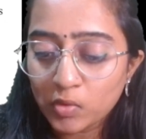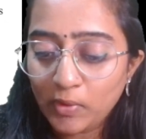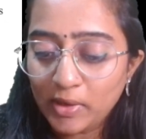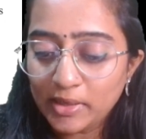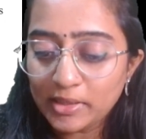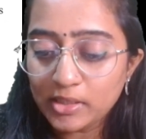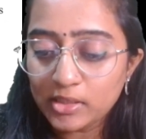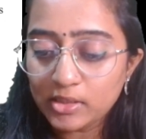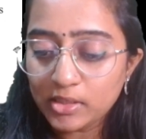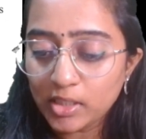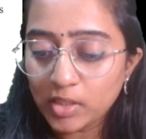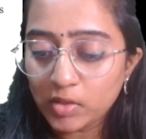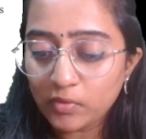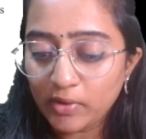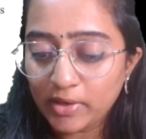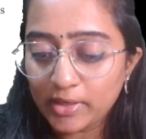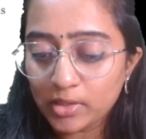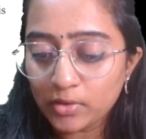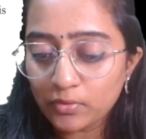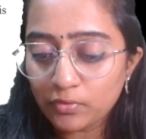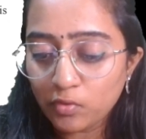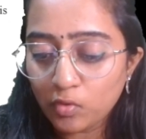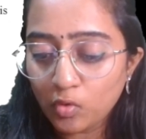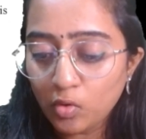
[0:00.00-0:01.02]

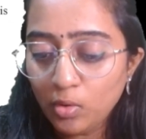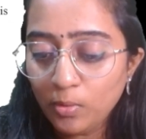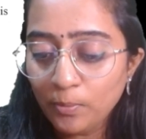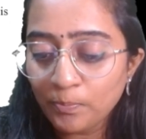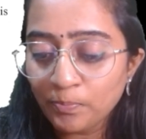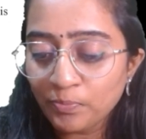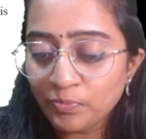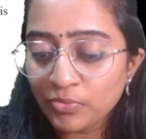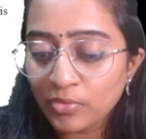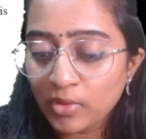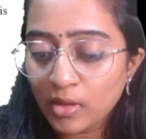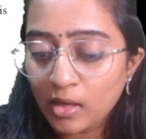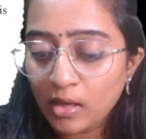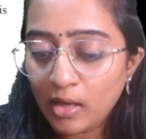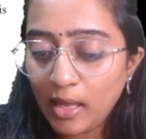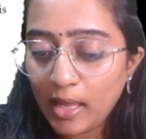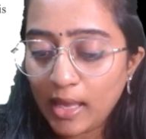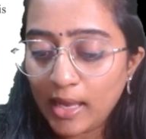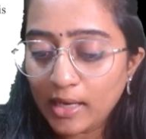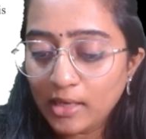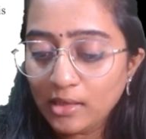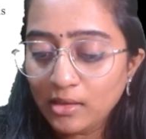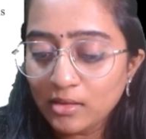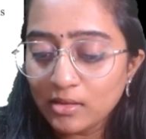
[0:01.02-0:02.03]
23-24
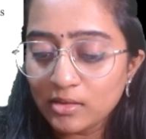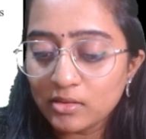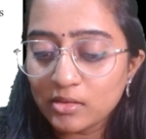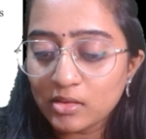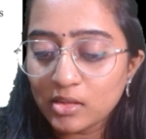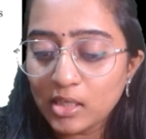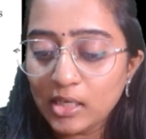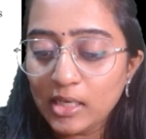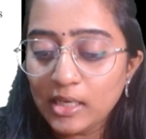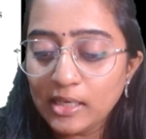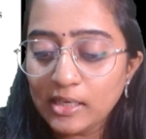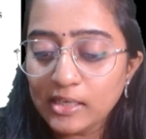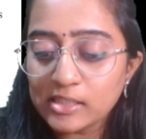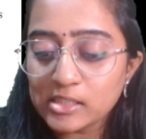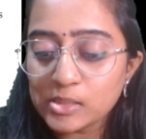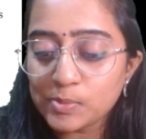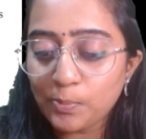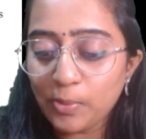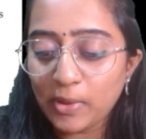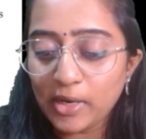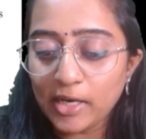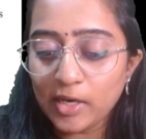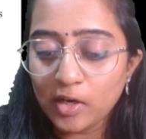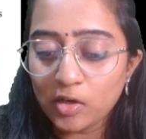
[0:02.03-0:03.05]
and 3
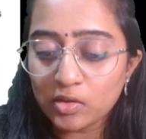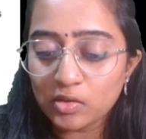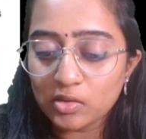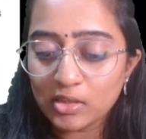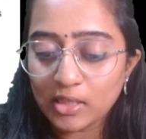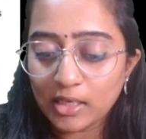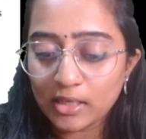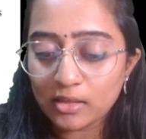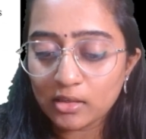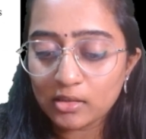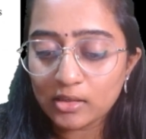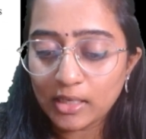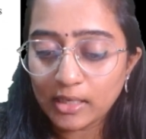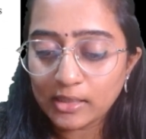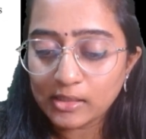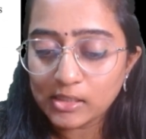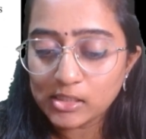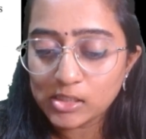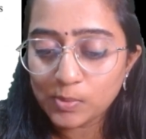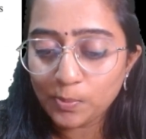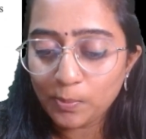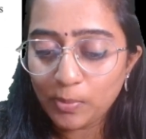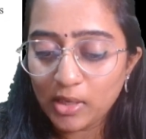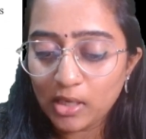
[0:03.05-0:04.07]
years prior to that, that
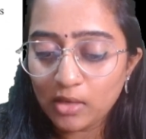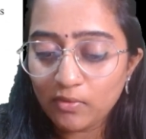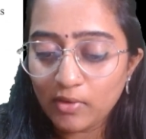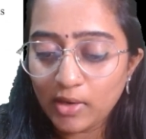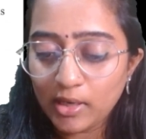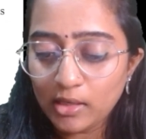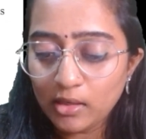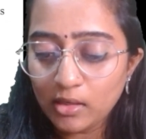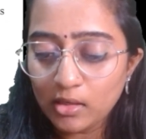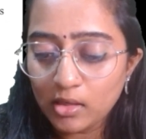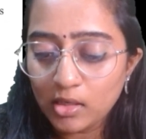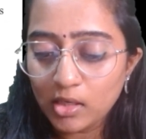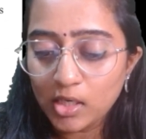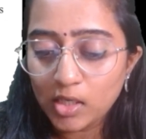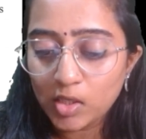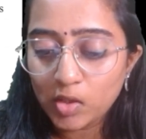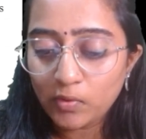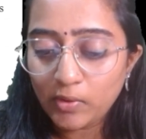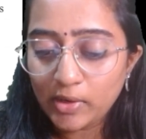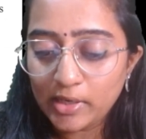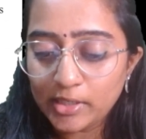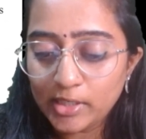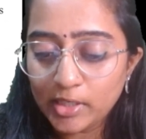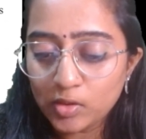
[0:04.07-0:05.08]
is PY
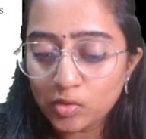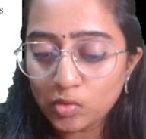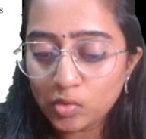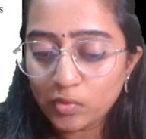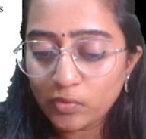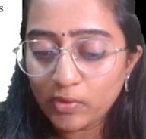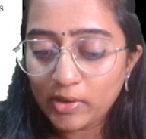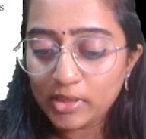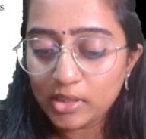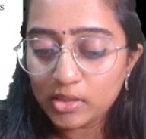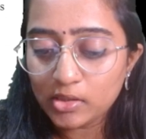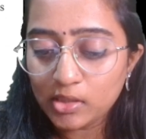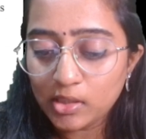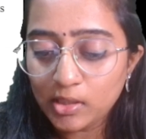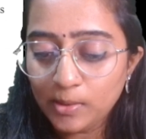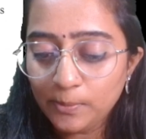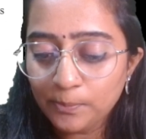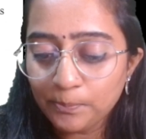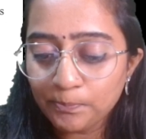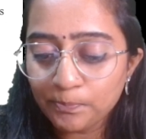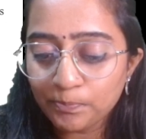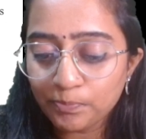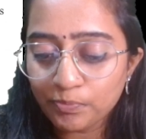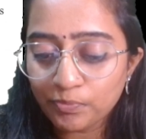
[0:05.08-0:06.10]
22-23,
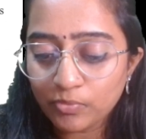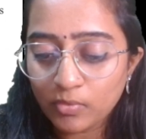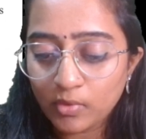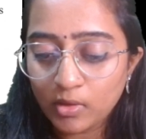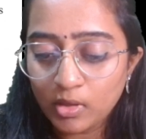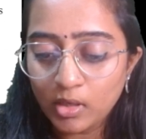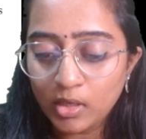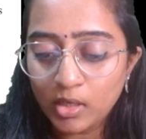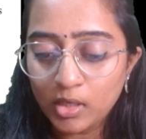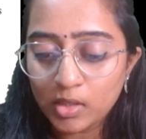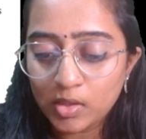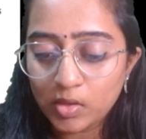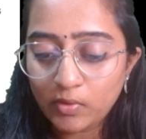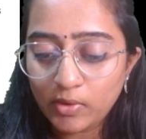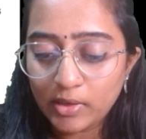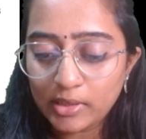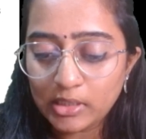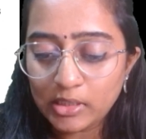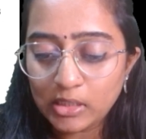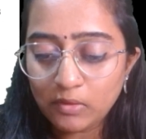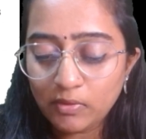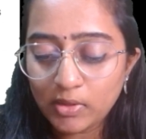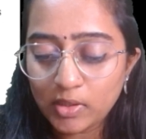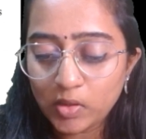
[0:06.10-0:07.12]

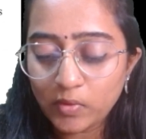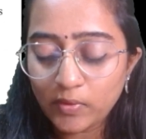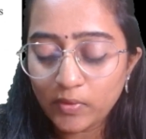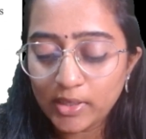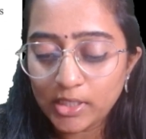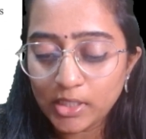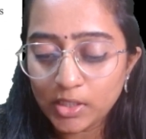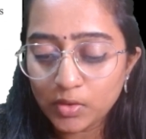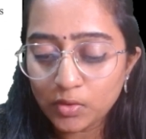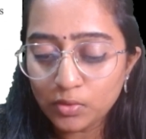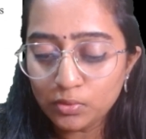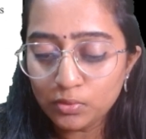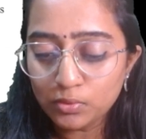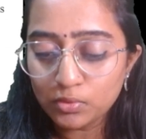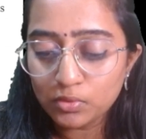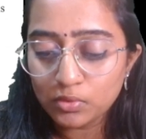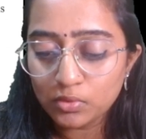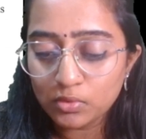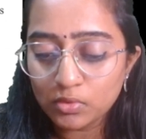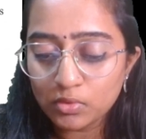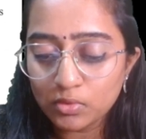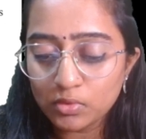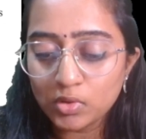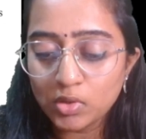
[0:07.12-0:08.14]
21-22,
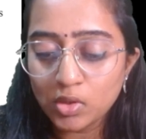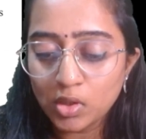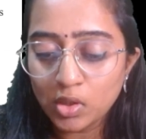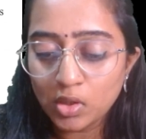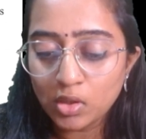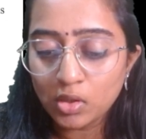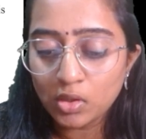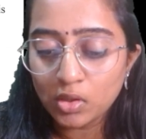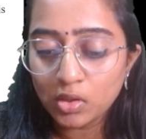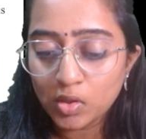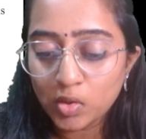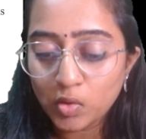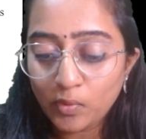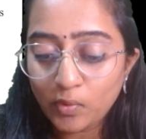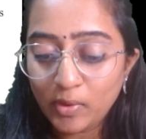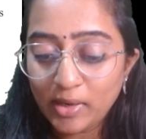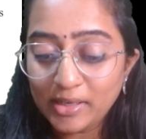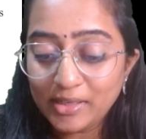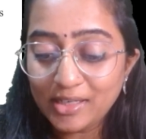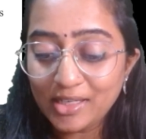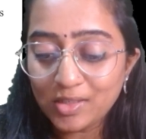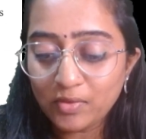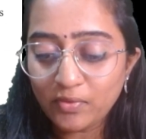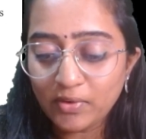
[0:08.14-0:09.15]

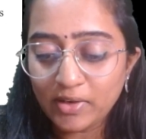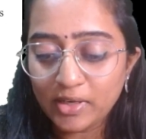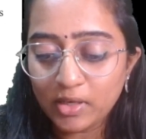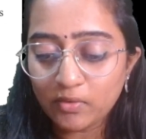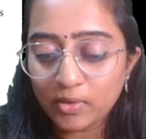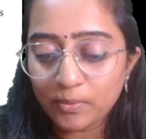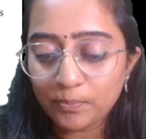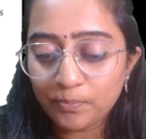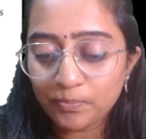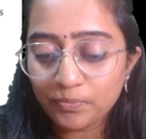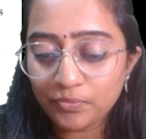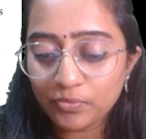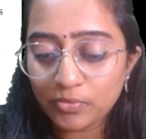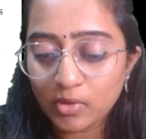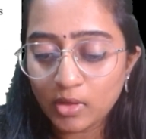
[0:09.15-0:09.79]
2021.